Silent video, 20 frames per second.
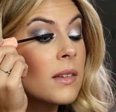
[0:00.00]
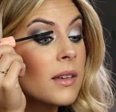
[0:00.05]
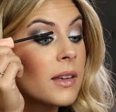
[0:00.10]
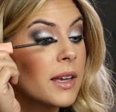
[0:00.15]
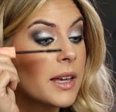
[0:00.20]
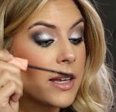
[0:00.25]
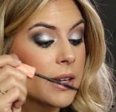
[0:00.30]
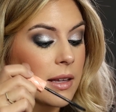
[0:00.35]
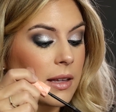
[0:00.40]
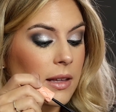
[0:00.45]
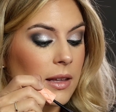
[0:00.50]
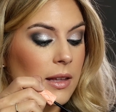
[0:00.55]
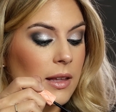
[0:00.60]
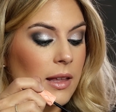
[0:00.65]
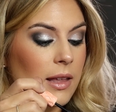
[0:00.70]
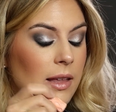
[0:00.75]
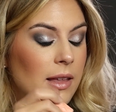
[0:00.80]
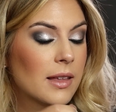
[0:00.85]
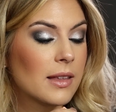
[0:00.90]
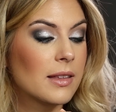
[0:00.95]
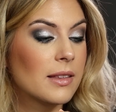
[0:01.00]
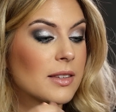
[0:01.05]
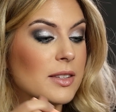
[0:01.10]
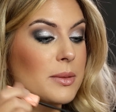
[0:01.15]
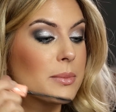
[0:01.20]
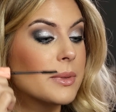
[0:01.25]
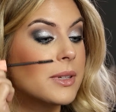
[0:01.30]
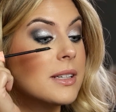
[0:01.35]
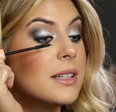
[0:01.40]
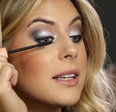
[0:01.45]
Okay,
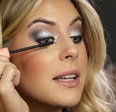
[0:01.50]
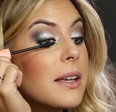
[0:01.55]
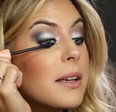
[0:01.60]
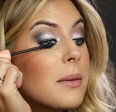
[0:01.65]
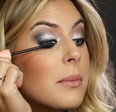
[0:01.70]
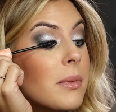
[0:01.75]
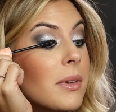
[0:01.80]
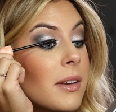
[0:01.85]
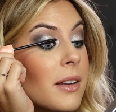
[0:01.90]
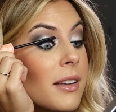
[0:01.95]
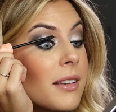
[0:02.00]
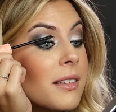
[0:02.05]
this might take a minute.